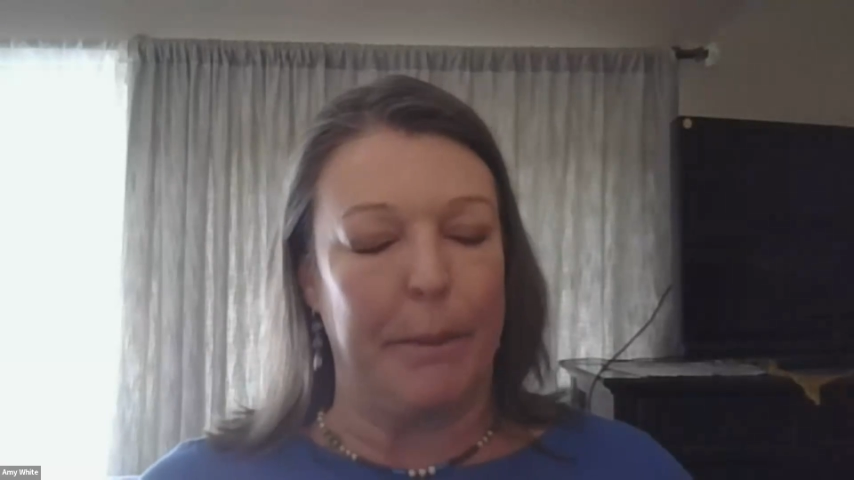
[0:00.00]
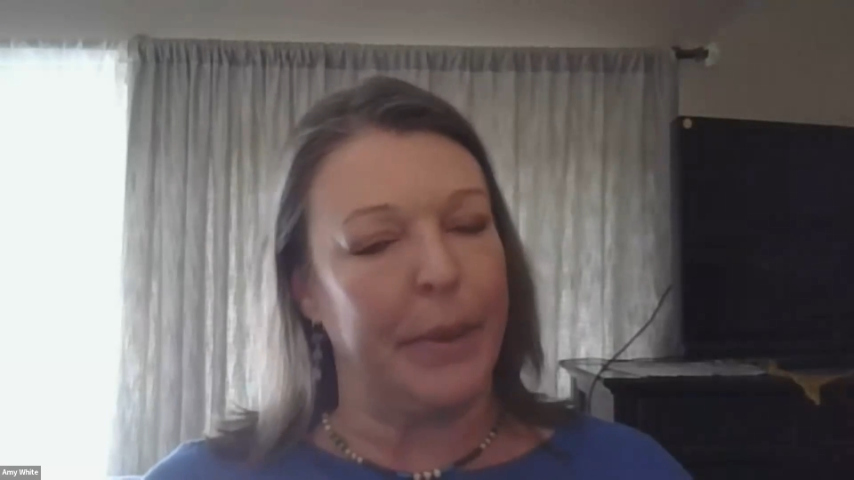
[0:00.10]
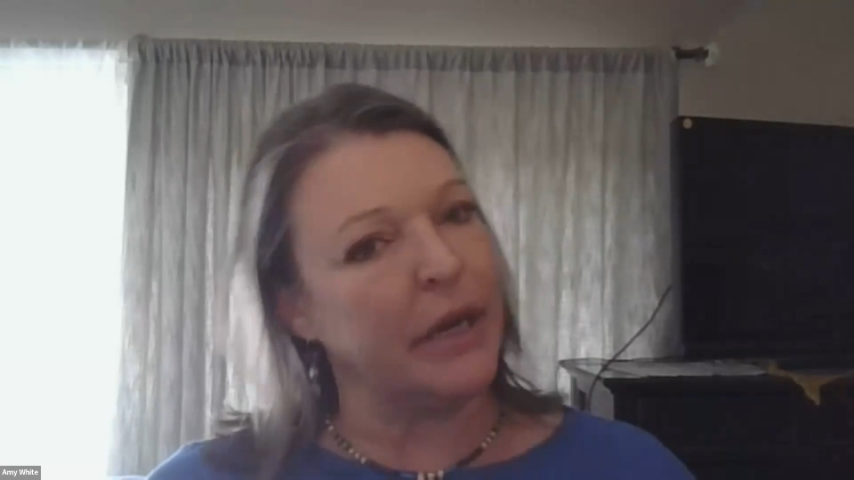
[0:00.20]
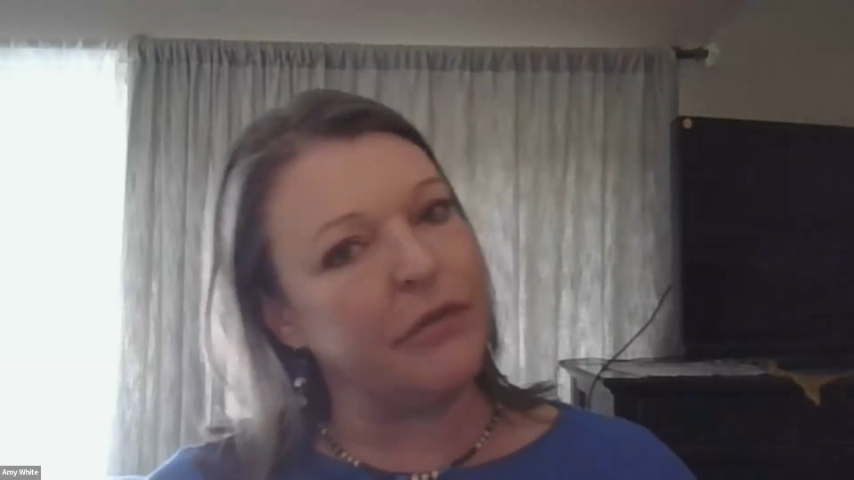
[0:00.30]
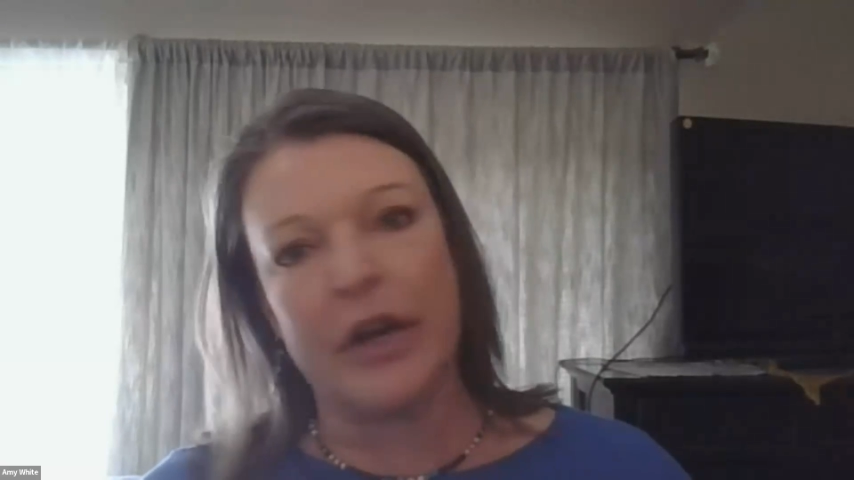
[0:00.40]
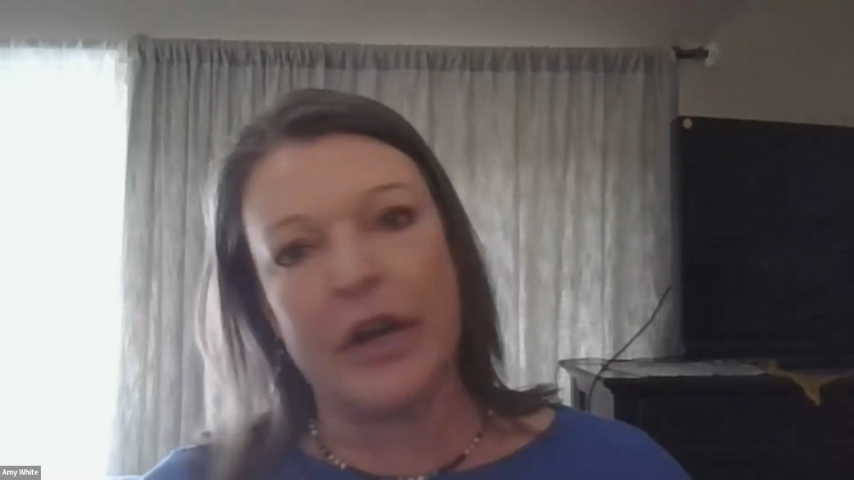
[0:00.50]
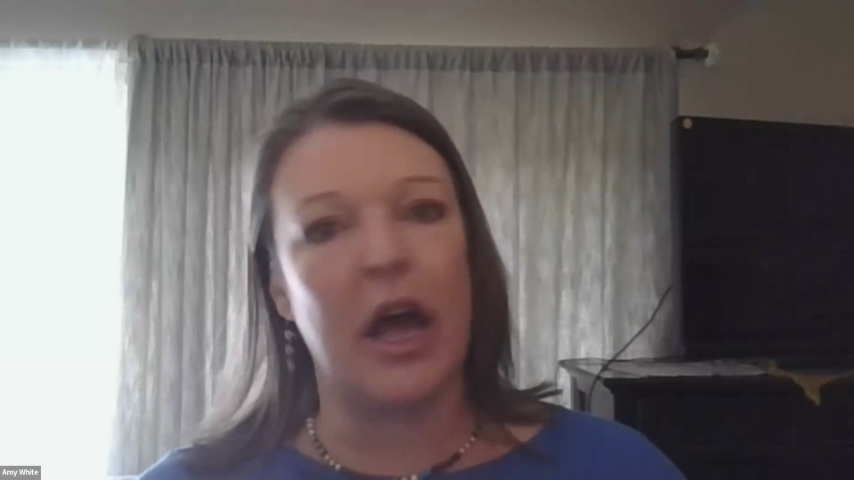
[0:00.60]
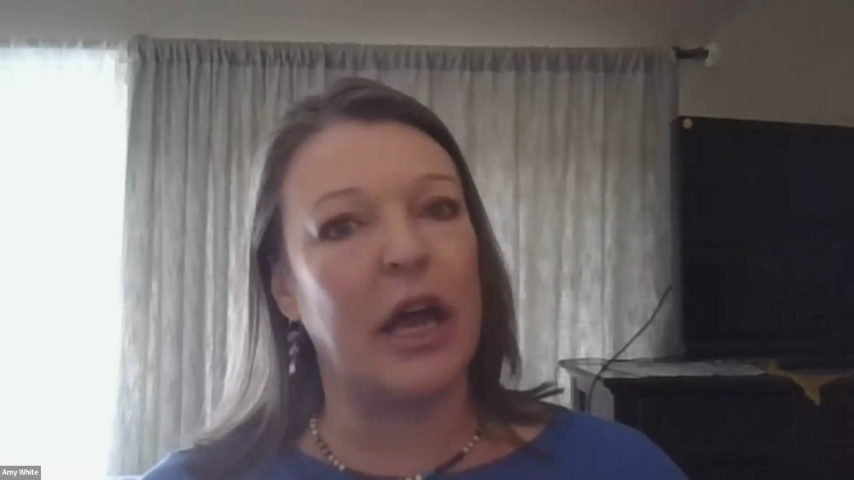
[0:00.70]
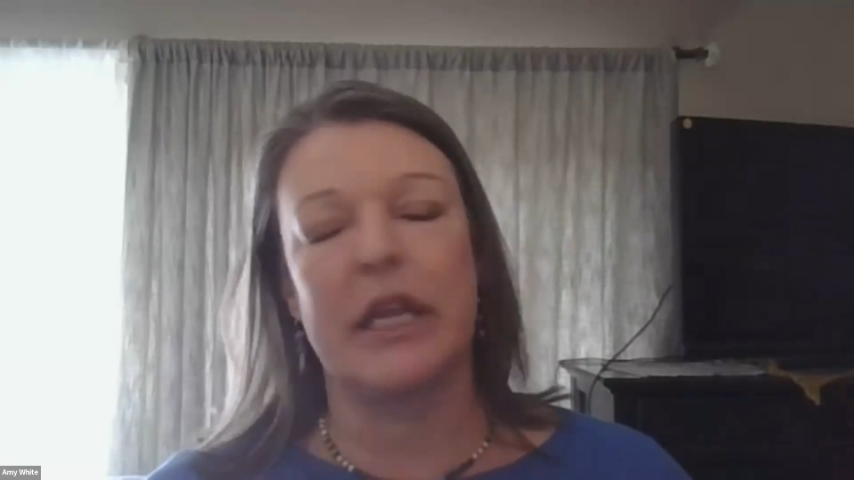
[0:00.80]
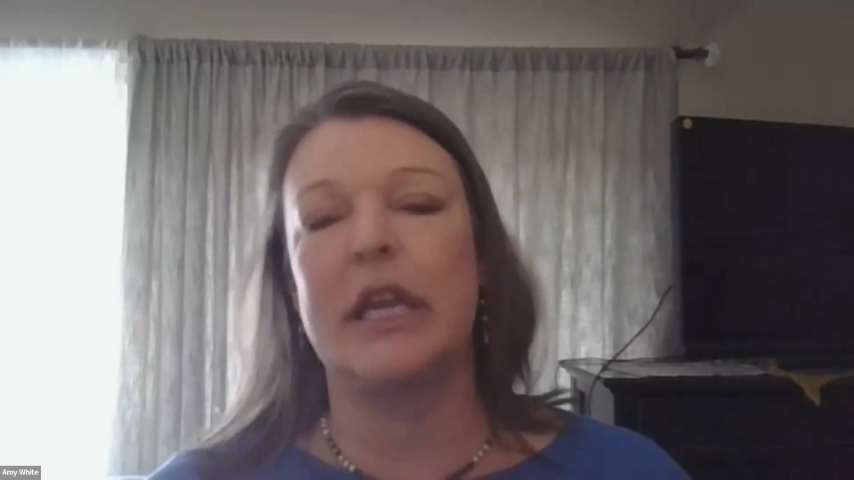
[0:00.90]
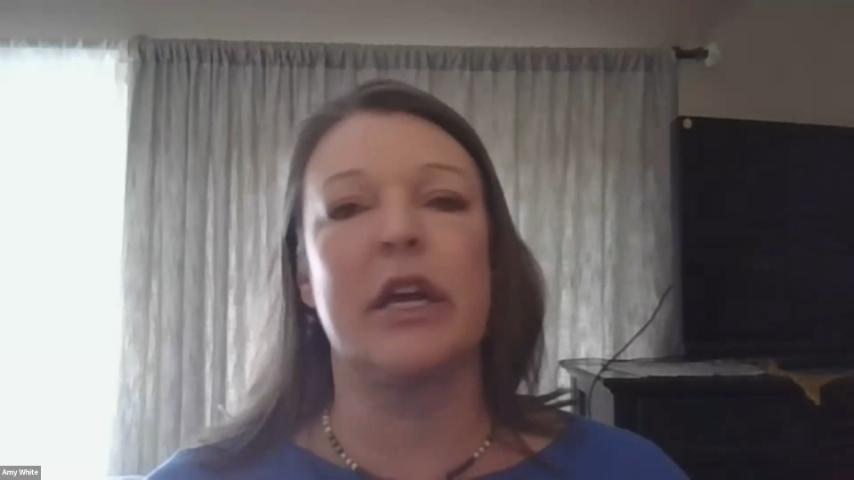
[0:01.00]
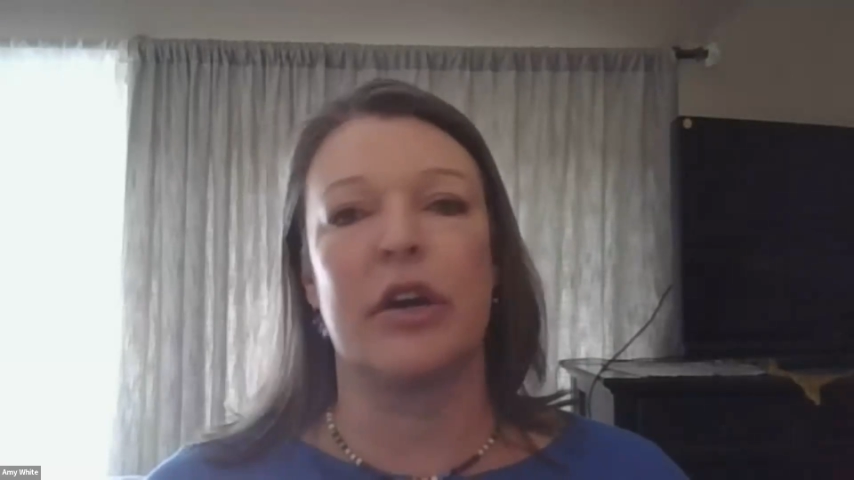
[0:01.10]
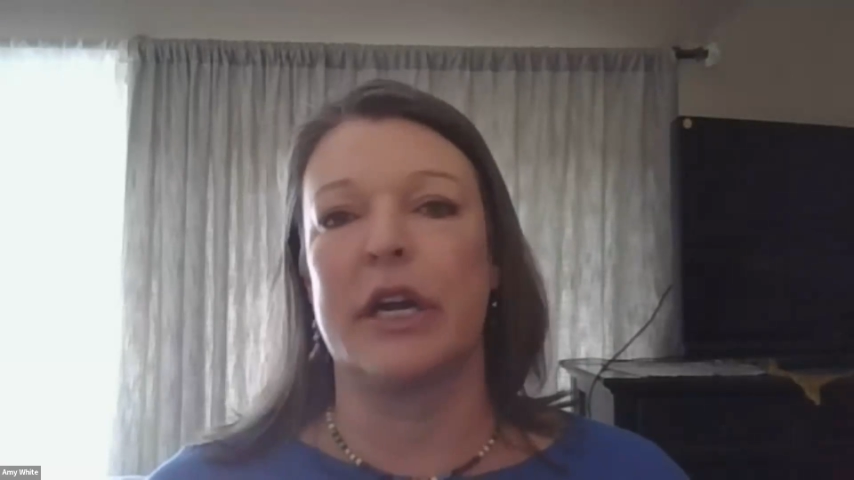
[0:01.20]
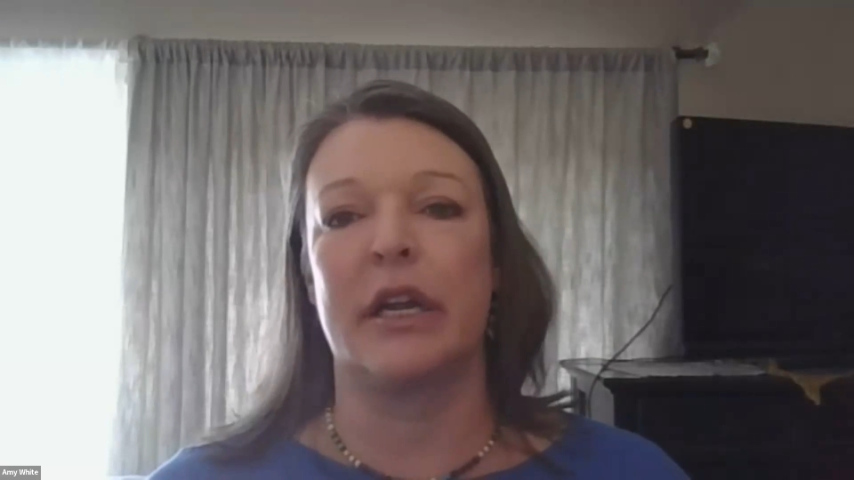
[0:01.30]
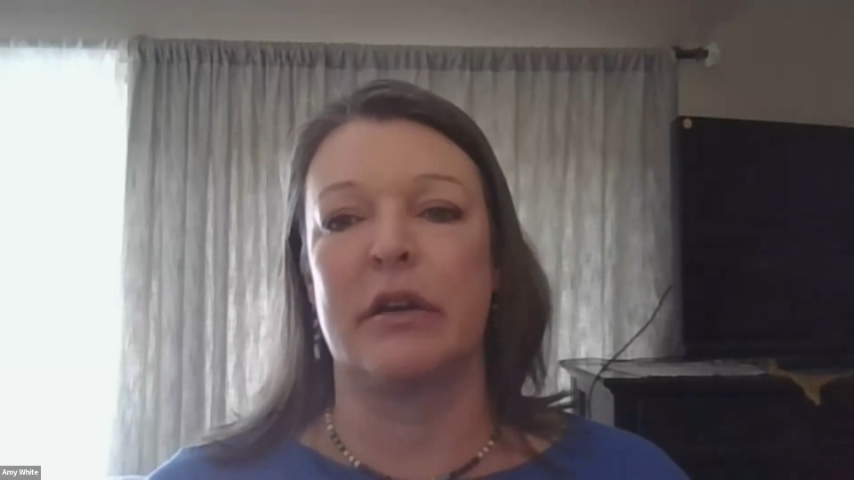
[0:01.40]
but if they're not
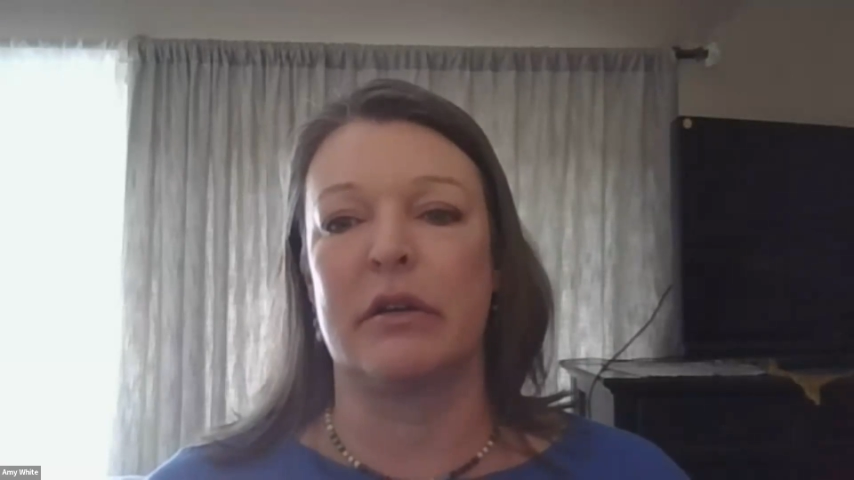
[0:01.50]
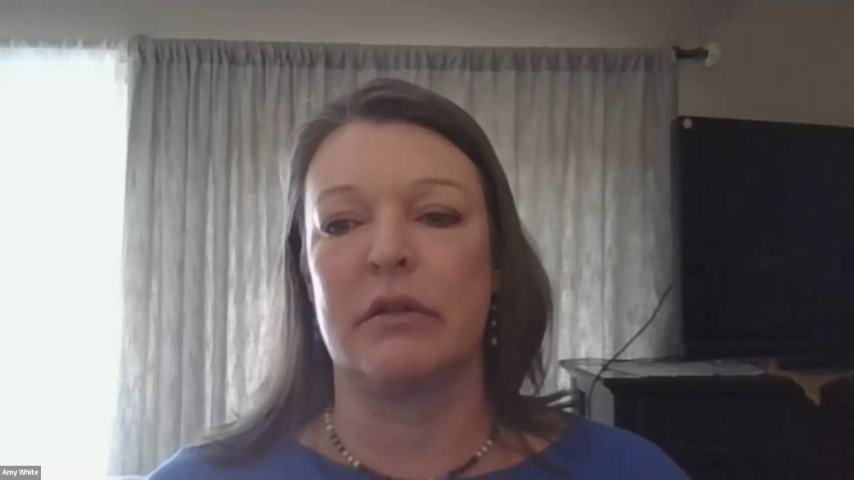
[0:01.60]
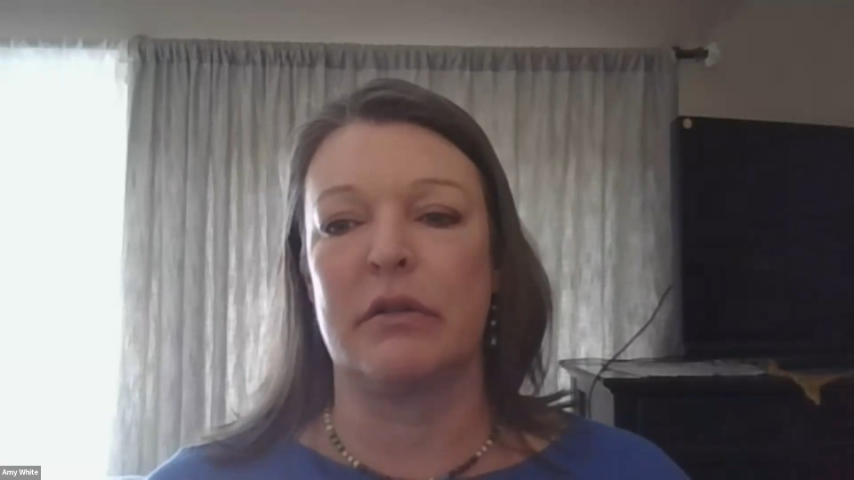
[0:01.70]
hearing